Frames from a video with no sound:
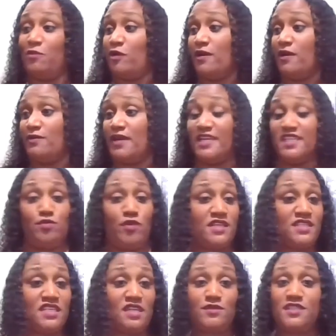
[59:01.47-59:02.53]
were
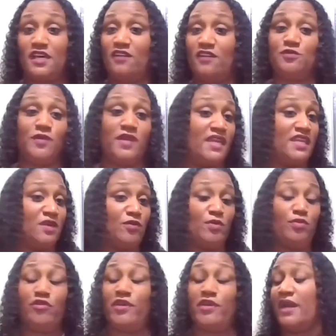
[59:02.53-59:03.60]
expressing themselves. We ended with
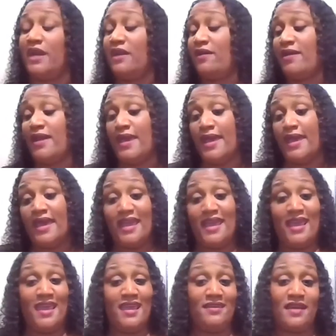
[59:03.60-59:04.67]
prayer,
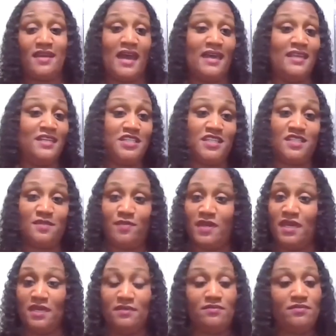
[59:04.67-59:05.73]
and God has just
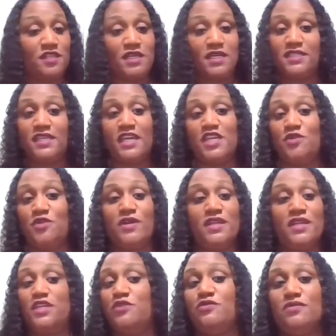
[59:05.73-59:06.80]
been
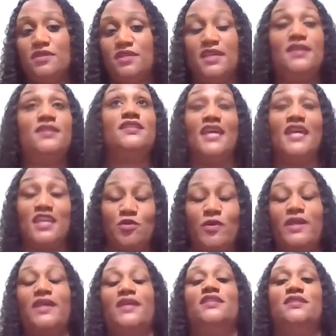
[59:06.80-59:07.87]
continuing
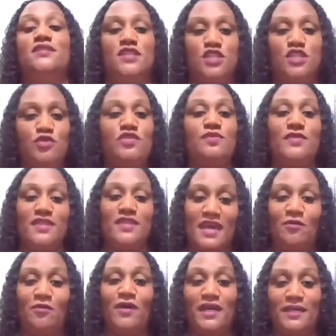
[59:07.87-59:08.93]
to use me
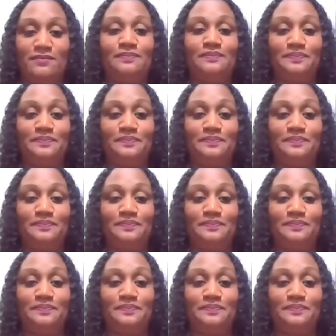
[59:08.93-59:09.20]
that way.